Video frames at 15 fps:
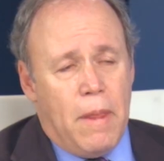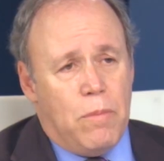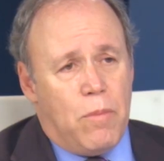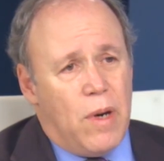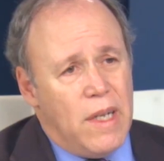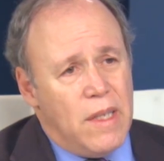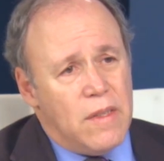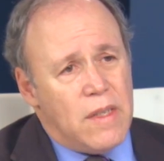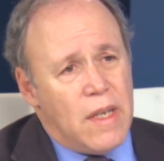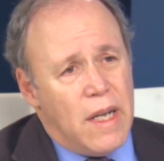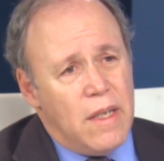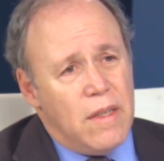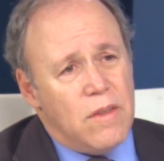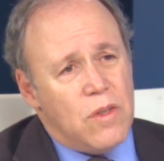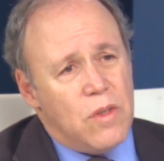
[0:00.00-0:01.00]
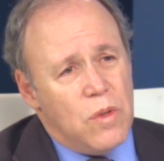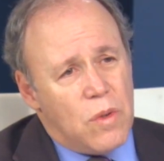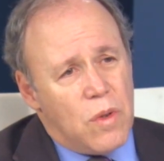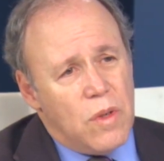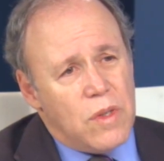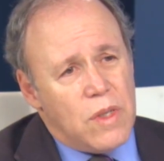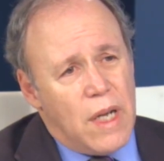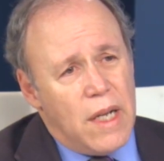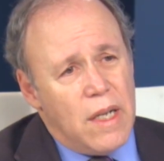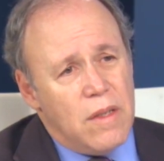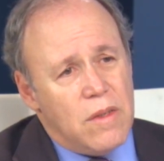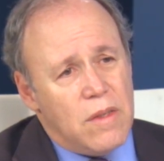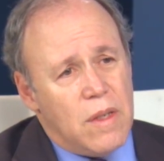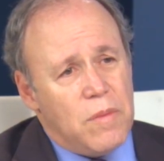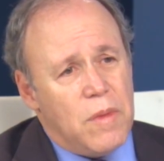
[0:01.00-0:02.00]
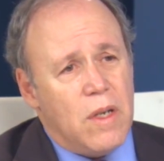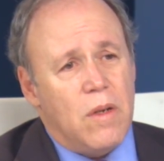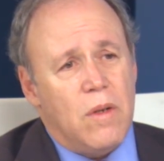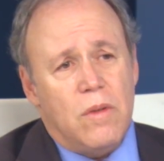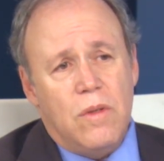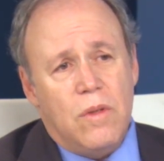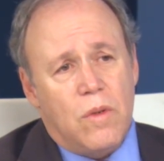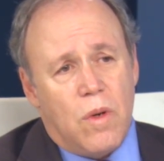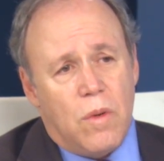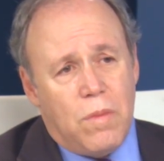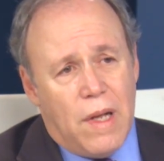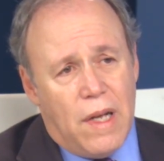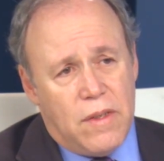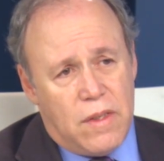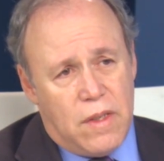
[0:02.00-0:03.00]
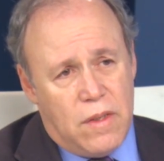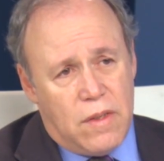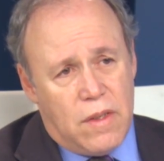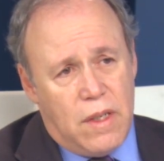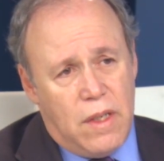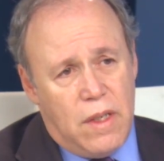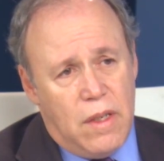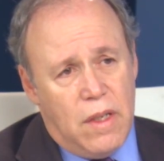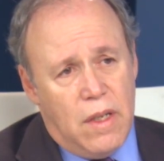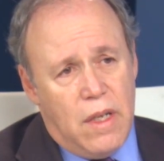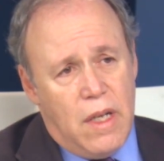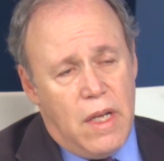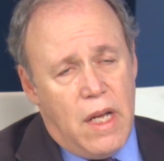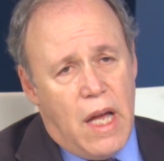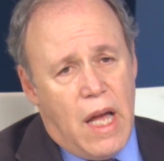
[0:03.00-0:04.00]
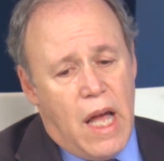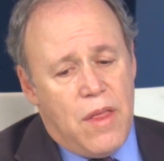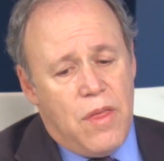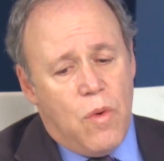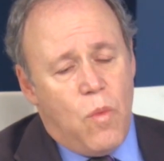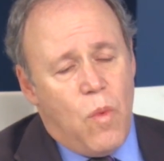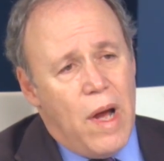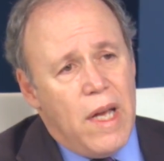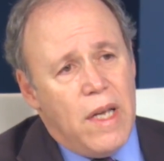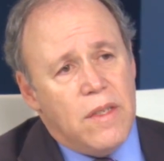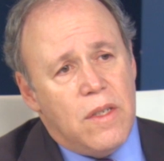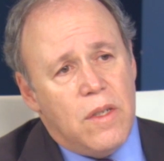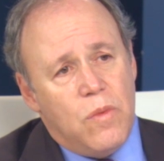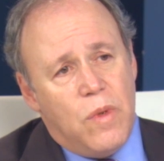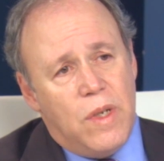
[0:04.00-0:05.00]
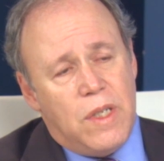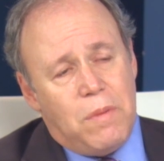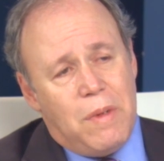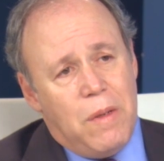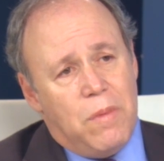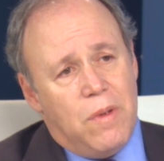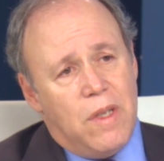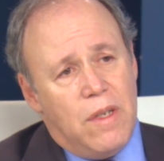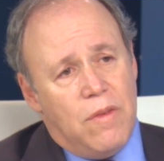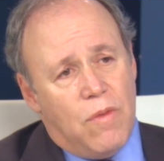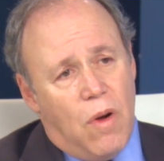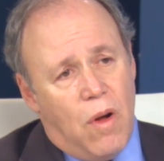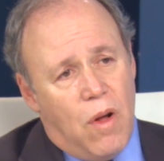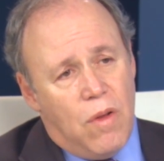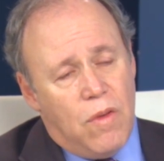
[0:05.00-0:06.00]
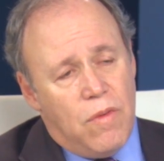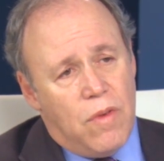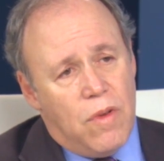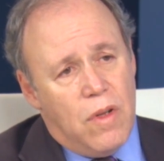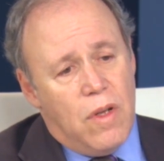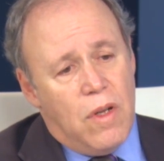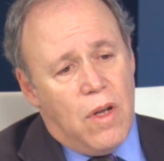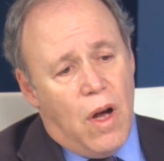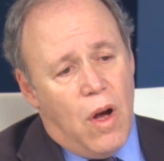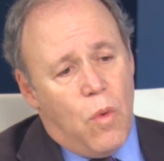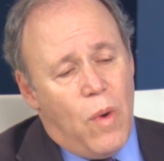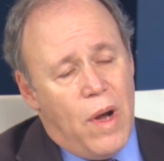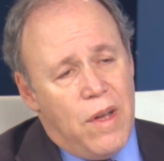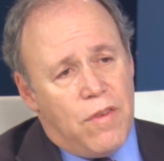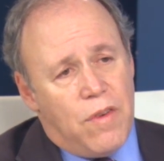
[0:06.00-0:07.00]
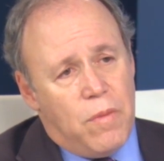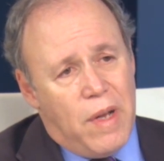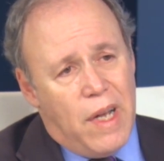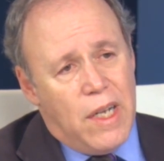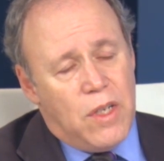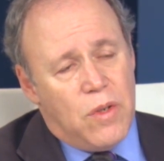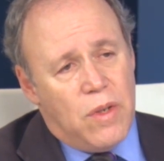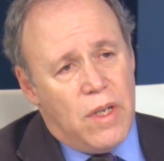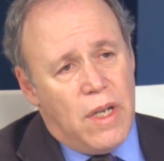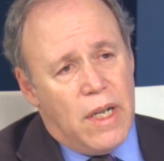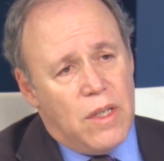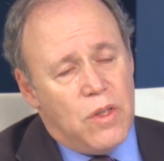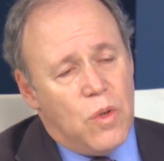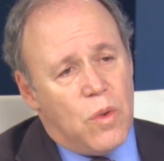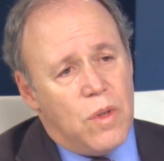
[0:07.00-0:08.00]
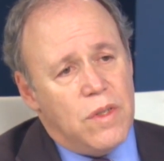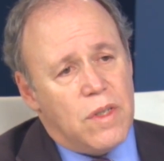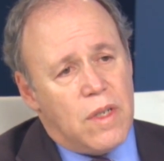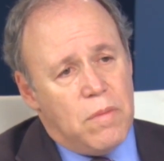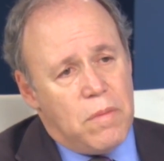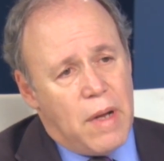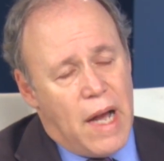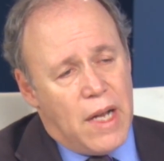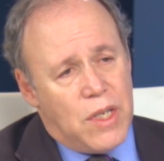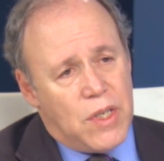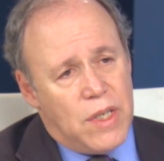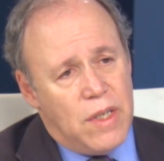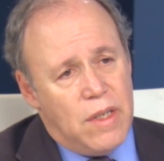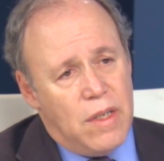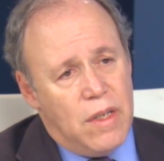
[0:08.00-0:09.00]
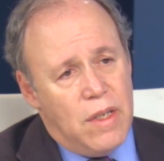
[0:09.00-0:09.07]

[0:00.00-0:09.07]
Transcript: brain science, neuroscience, something called neuroplasticity, and the ways in which people evolve away from hatred and towards compassion